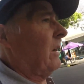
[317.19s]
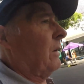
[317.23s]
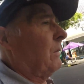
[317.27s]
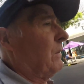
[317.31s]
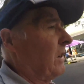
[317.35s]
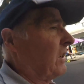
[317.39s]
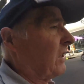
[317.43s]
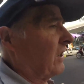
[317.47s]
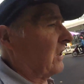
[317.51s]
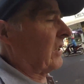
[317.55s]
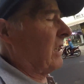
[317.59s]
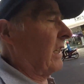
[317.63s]

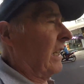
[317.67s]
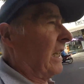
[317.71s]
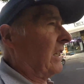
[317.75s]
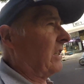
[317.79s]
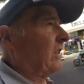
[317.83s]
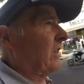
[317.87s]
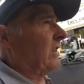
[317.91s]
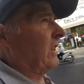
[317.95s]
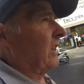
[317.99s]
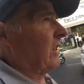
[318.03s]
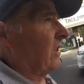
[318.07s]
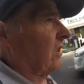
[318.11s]
which is
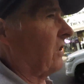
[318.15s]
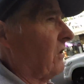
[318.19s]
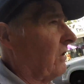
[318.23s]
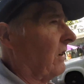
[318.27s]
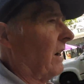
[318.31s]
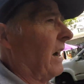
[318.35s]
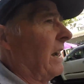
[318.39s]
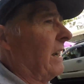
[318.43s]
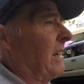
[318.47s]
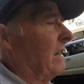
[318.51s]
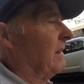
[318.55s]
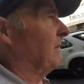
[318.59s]
linked to the
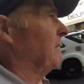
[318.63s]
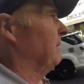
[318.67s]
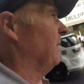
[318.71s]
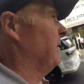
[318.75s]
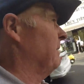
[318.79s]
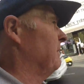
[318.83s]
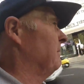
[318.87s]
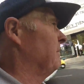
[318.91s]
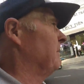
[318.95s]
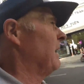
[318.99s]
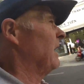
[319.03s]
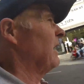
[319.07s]
Australian
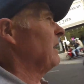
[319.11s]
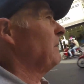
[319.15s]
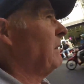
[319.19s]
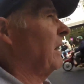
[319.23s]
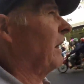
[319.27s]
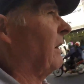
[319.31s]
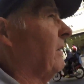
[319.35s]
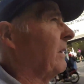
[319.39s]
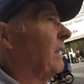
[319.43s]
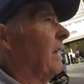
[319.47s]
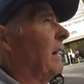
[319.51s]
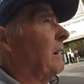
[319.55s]

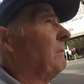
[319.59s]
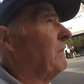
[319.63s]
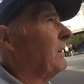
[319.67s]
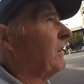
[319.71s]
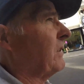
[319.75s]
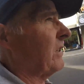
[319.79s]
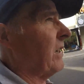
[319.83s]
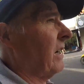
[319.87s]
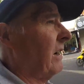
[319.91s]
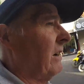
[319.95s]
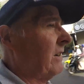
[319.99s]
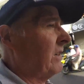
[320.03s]
mobile number,
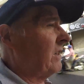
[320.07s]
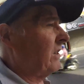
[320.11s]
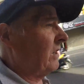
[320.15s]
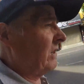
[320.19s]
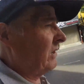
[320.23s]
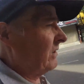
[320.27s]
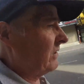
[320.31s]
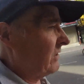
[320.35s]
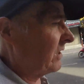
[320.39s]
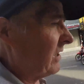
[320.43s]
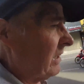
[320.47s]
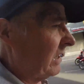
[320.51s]
so it's
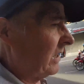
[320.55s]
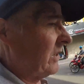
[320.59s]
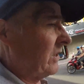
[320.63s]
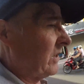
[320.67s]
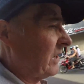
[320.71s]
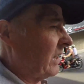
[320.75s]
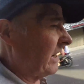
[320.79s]
useless.